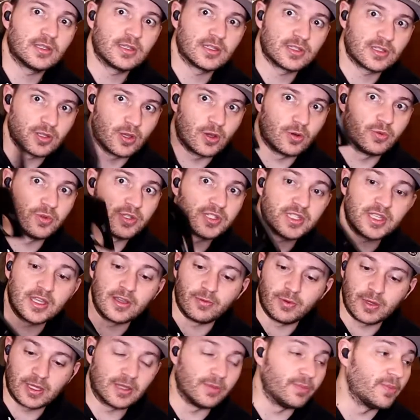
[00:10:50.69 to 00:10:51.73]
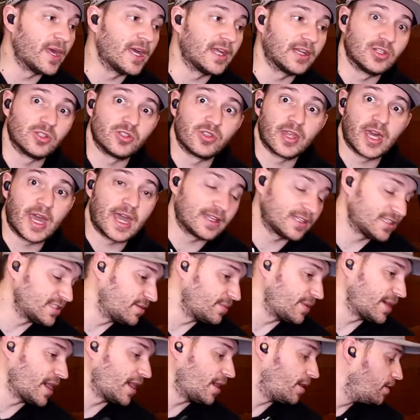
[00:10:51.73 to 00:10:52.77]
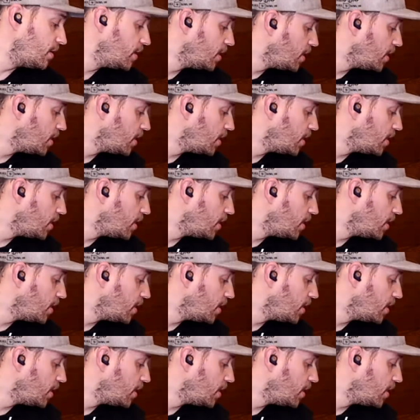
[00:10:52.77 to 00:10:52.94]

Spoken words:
So we'll see if we can manage that somehow.